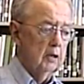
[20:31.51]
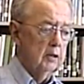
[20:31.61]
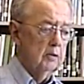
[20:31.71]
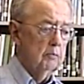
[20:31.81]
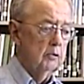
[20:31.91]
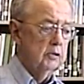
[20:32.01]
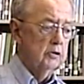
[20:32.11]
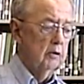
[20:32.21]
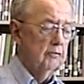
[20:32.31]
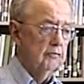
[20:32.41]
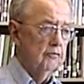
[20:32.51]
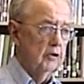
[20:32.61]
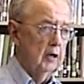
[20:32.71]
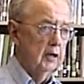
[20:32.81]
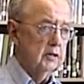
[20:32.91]
get the boys off the
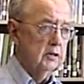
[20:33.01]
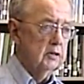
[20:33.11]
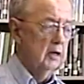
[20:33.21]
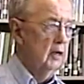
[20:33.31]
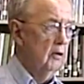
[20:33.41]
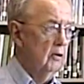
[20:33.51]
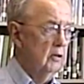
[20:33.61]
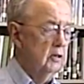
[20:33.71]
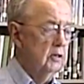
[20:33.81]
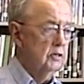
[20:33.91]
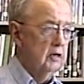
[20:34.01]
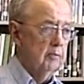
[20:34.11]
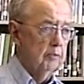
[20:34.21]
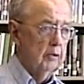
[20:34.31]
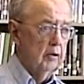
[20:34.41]
front lines, because they had all these
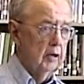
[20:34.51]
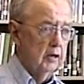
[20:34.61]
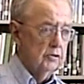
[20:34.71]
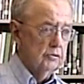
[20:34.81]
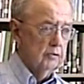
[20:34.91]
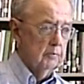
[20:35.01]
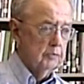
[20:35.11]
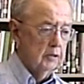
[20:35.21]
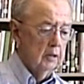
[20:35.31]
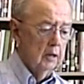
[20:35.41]
temporary airstrips